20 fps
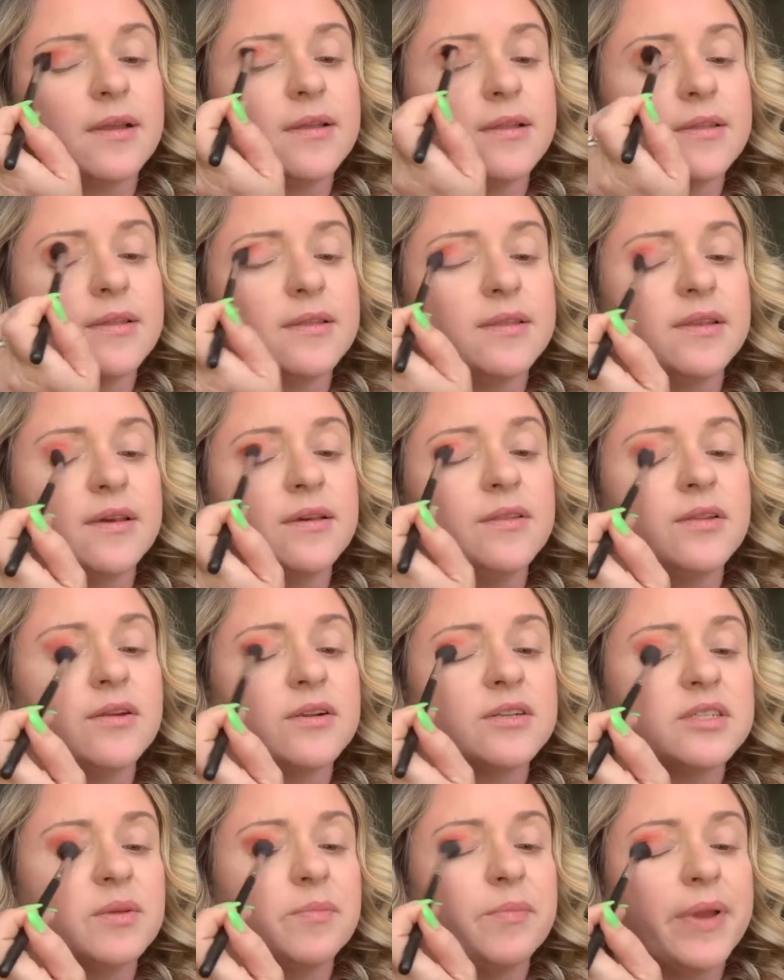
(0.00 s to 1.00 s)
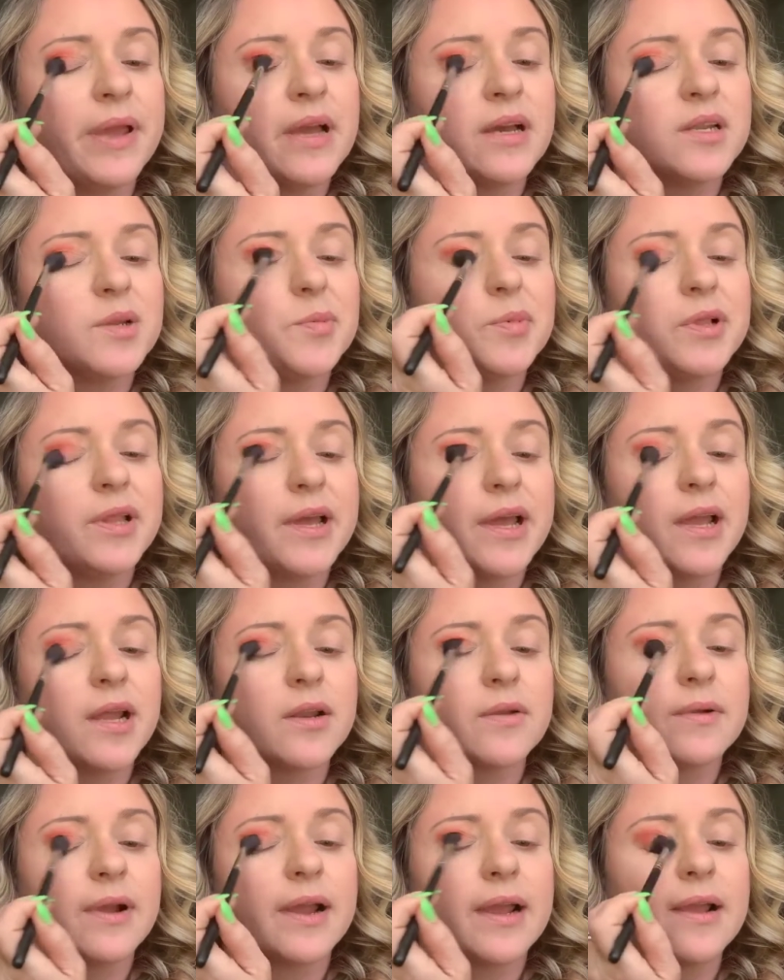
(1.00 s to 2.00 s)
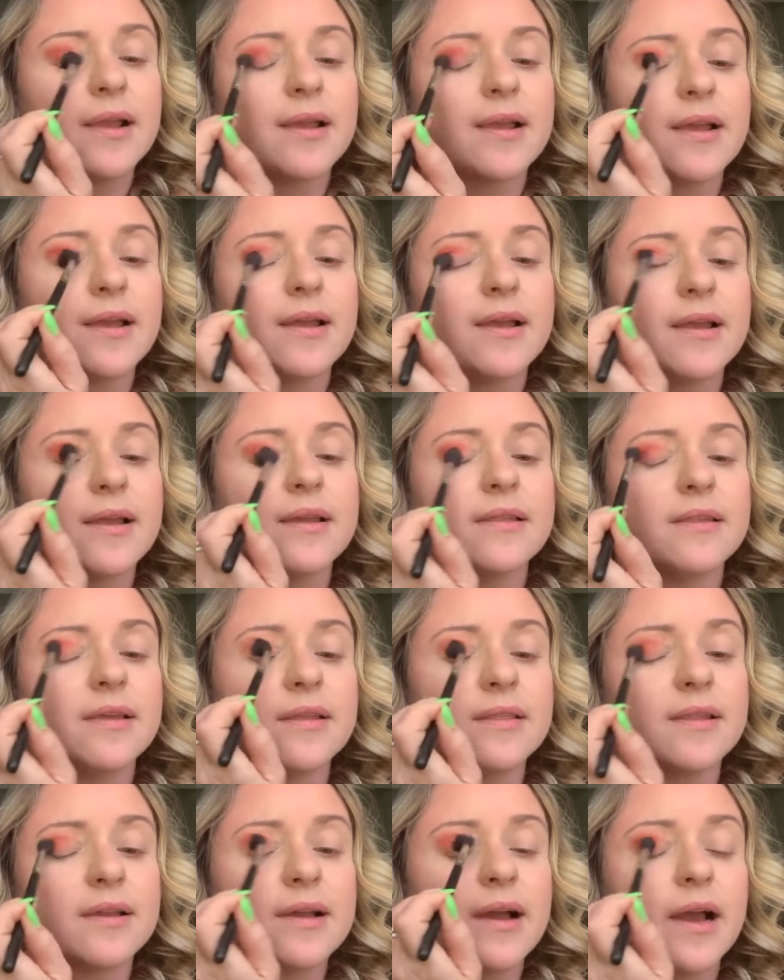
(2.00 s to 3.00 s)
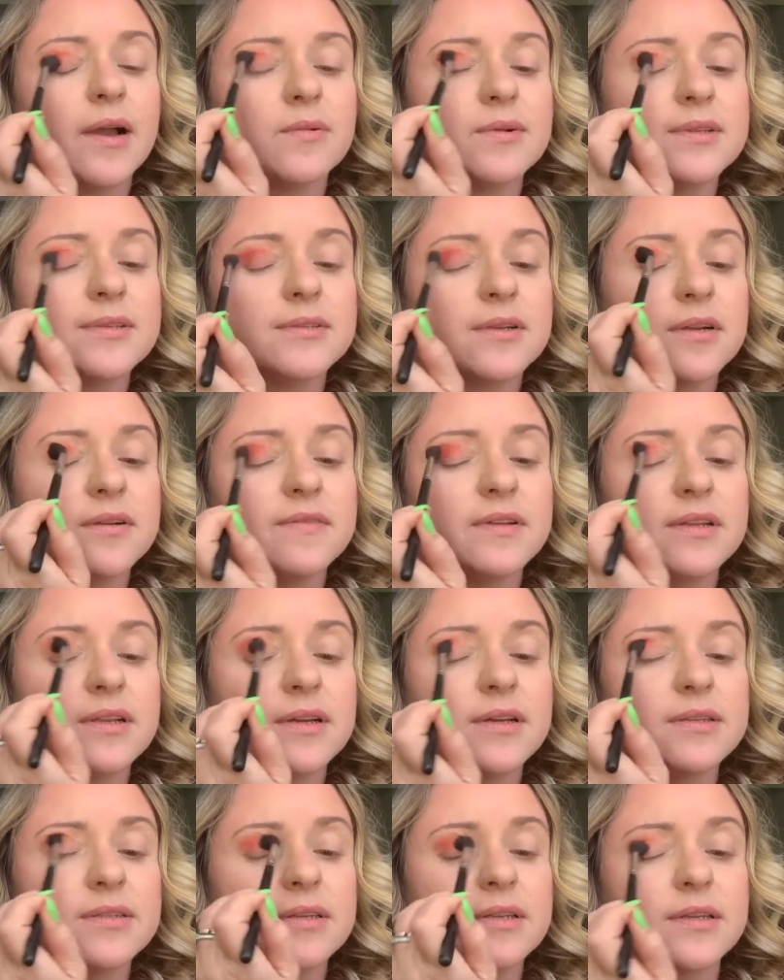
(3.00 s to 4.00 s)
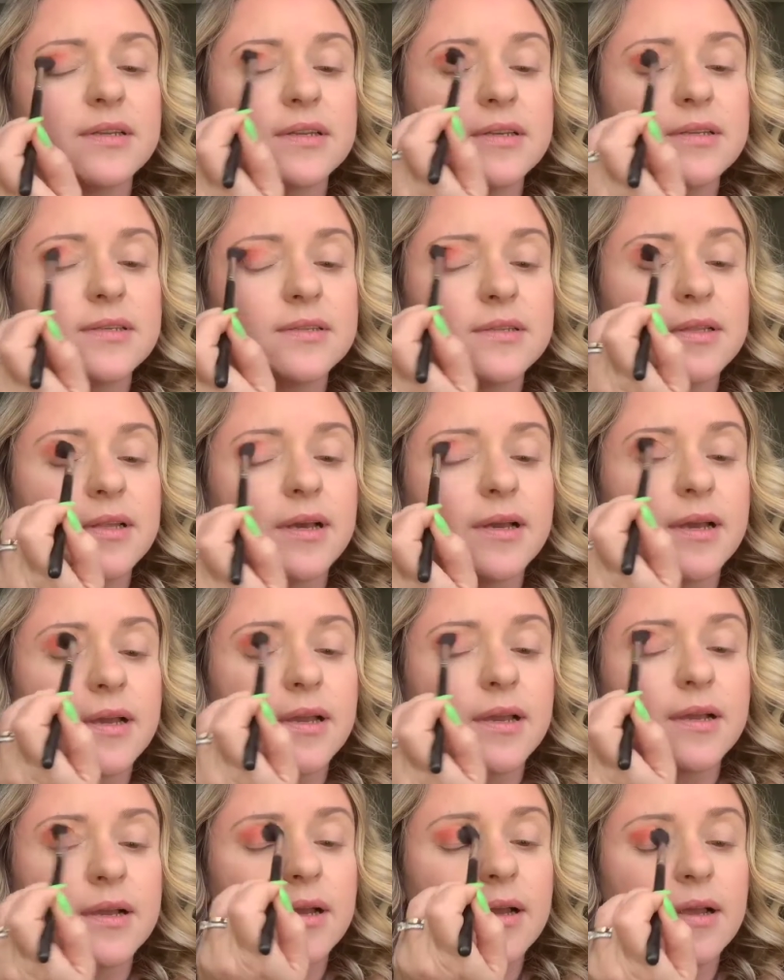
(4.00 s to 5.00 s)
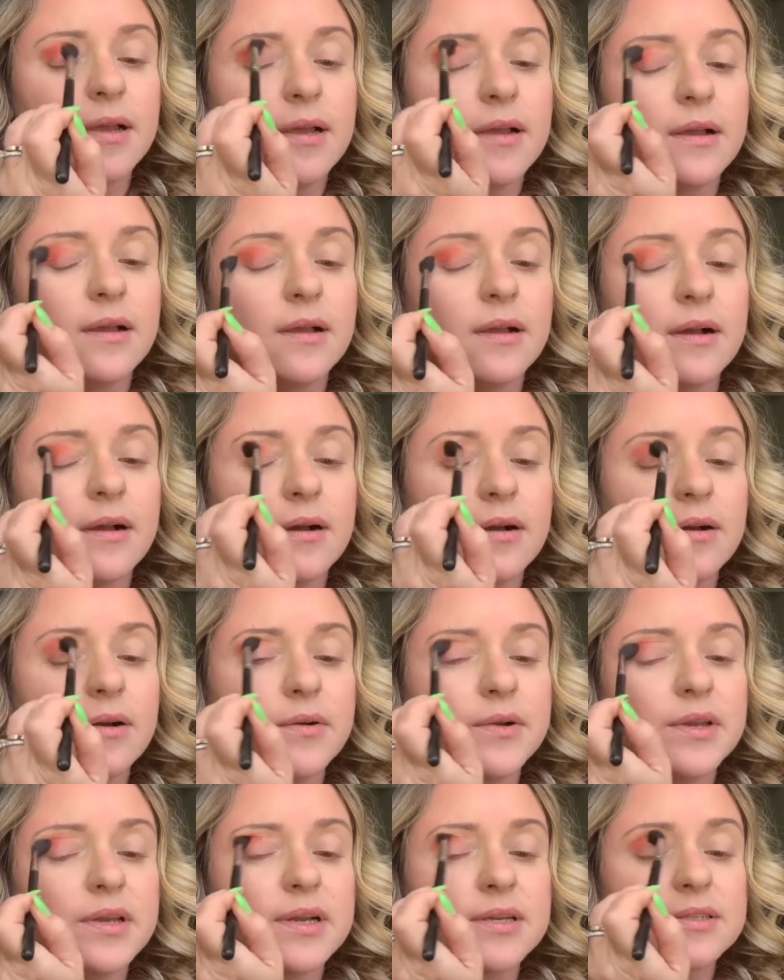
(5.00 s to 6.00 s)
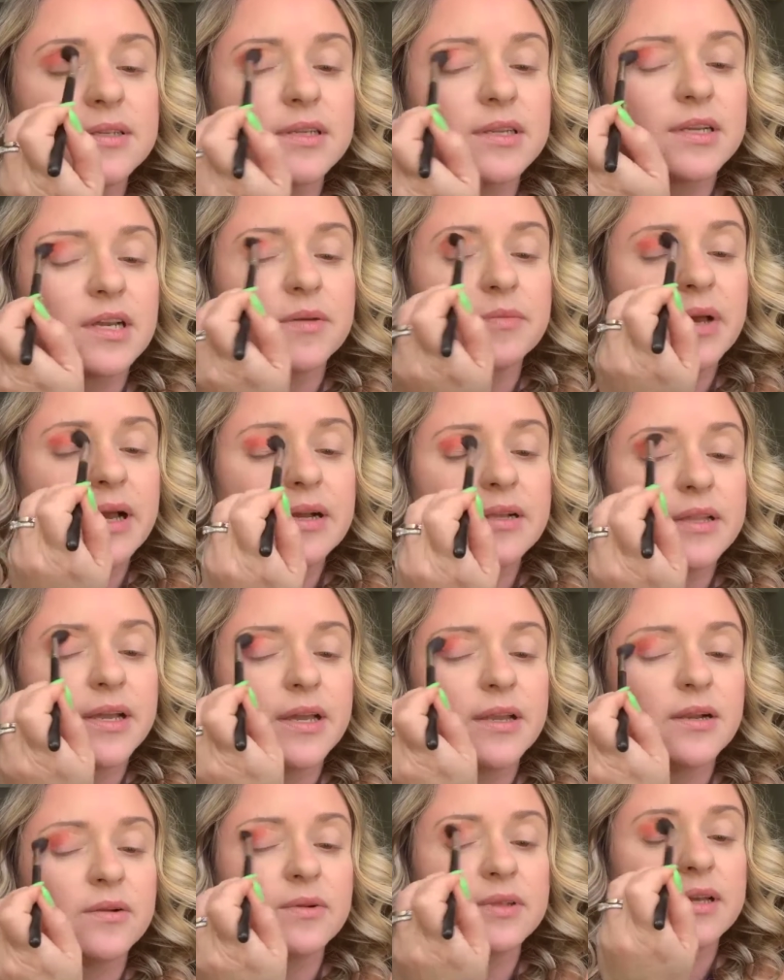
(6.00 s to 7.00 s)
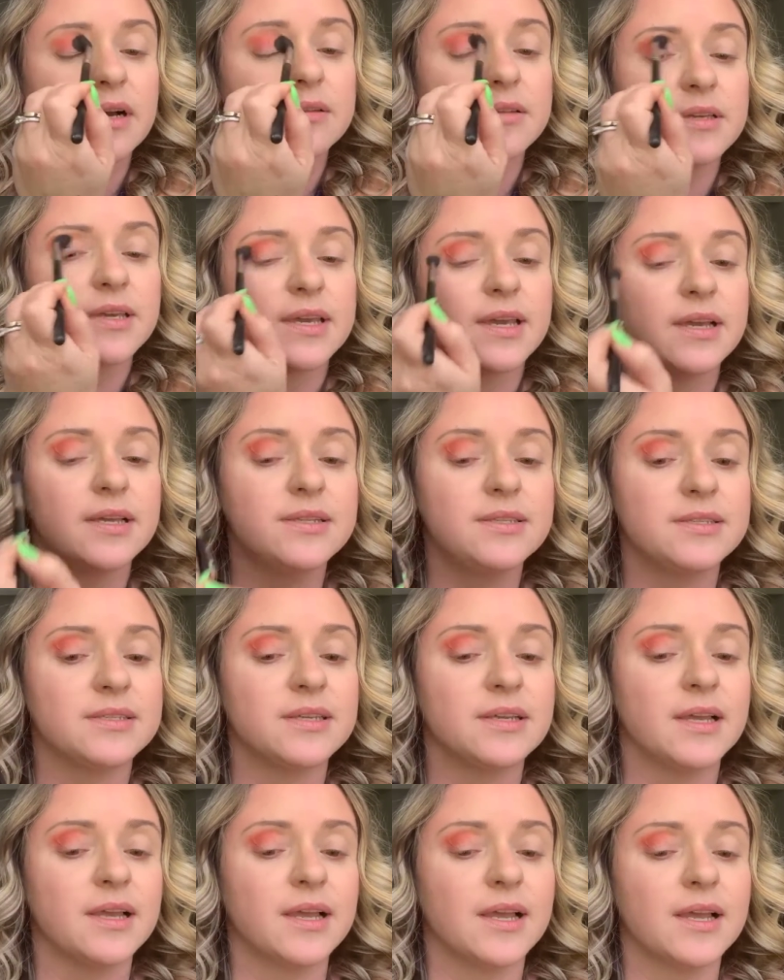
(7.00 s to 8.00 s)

that there was a band playing, right? And then the guy was serving us and he's like, oh, are you guys gonna come back later without the kids?